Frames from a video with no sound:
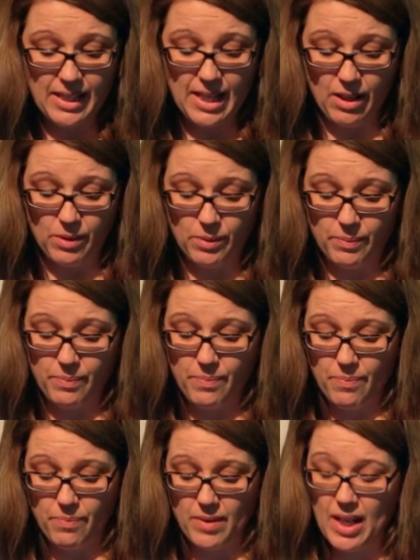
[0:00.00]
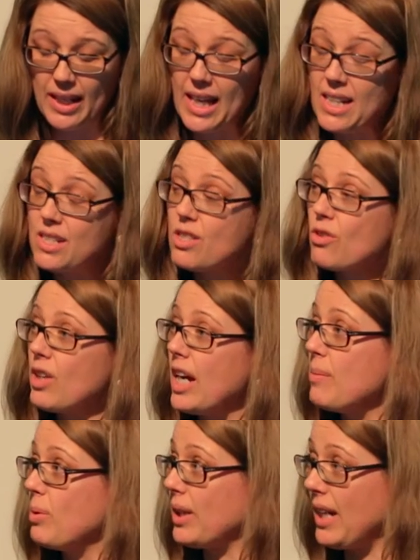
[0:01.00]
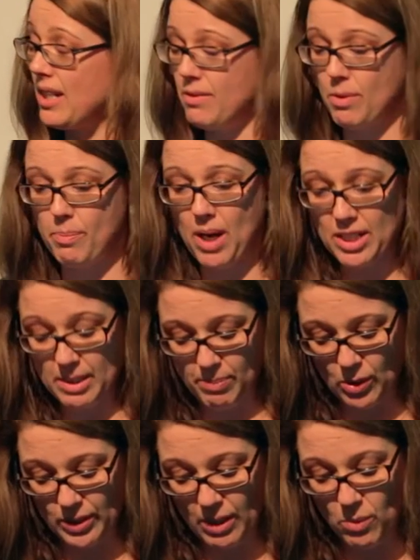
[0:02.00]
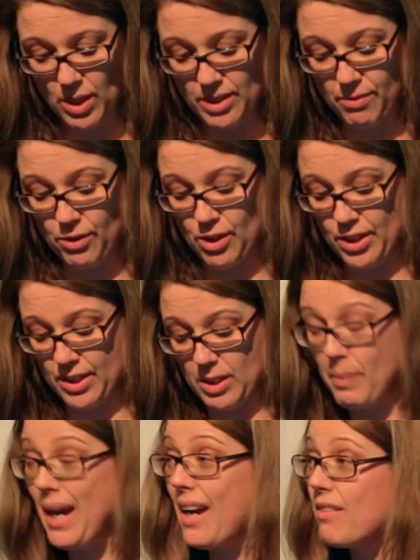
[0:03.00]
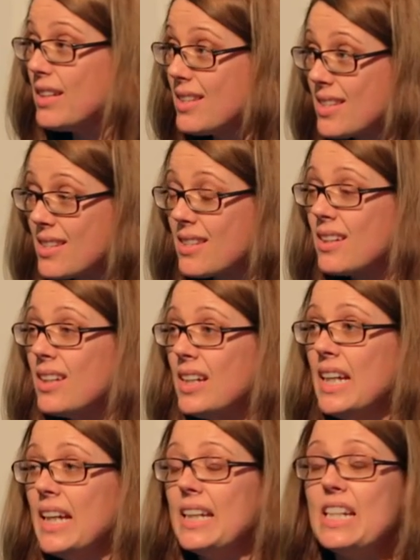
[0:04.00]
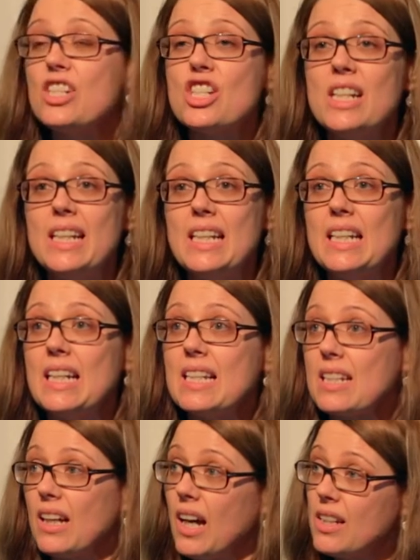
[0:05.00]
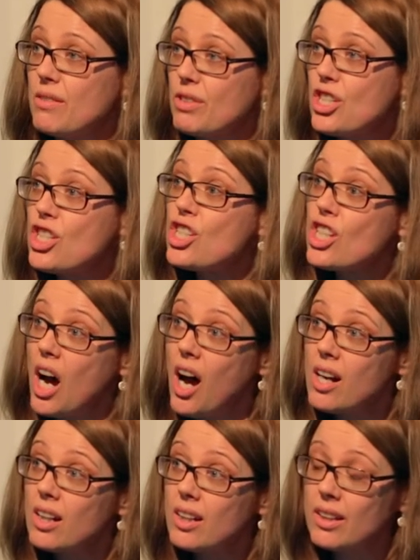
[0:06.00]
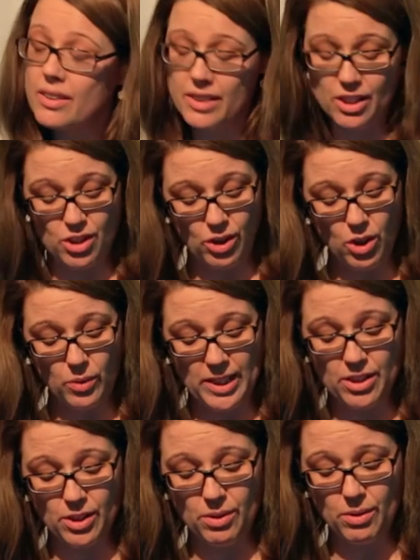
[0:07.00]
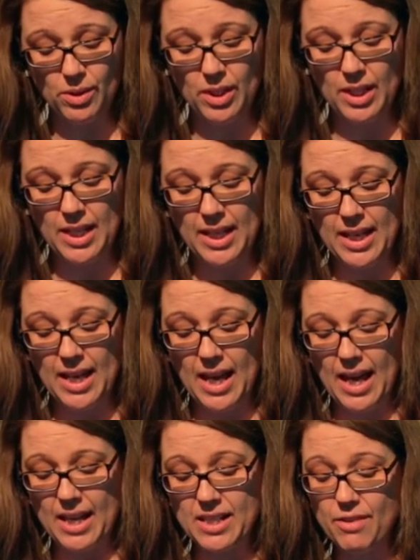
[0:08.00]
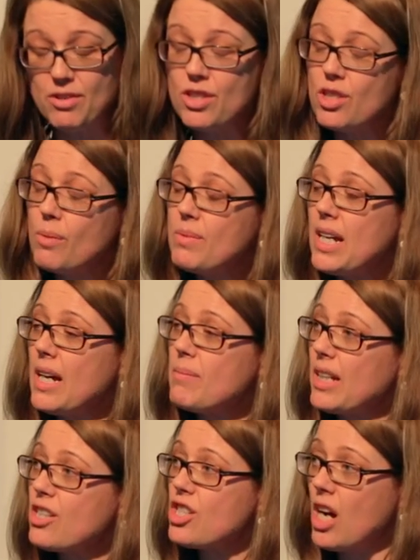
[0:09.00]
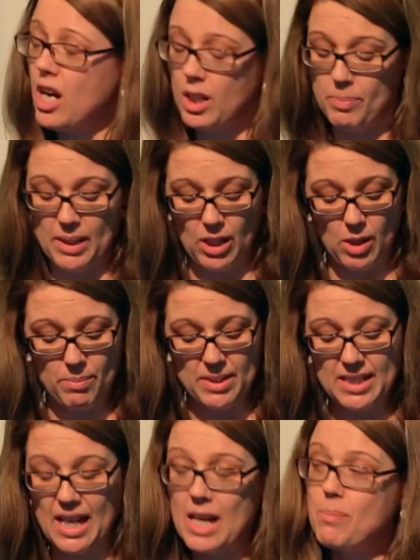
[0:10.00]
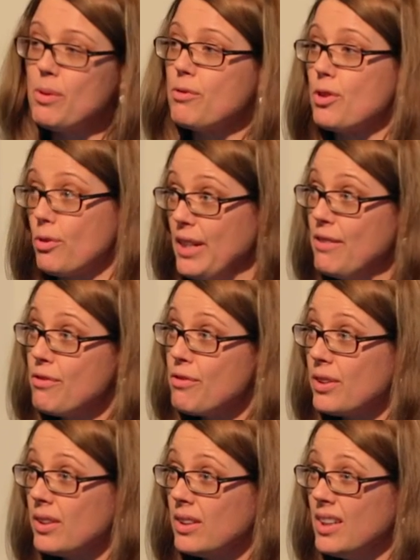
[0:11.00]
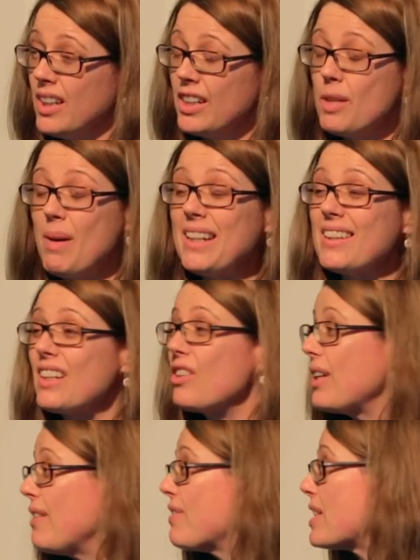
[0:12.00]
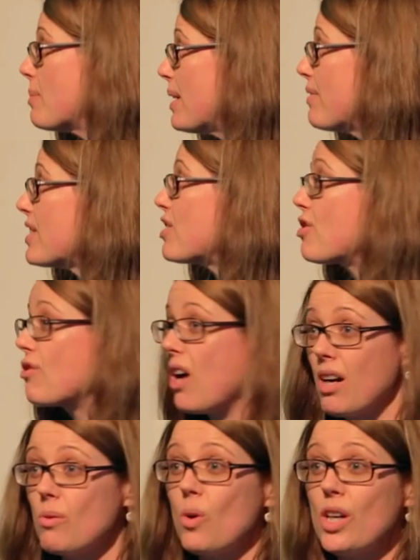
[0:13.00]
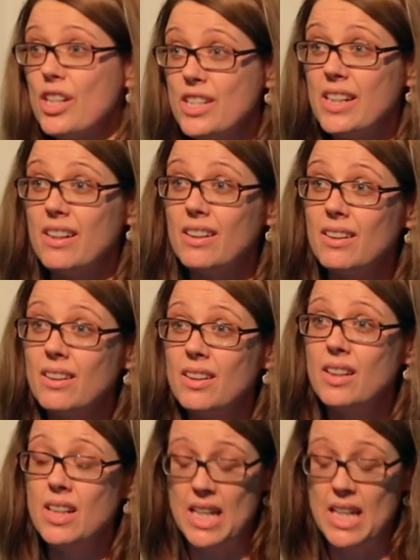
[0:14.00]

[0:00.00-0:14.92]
Now, I can't describe what kind of a body blow that was for us as parents. Initially, it's a kind of a shock that you go into. And after some time, that shock becomes a type of grief. And you might think grief is a bit of a strong word here.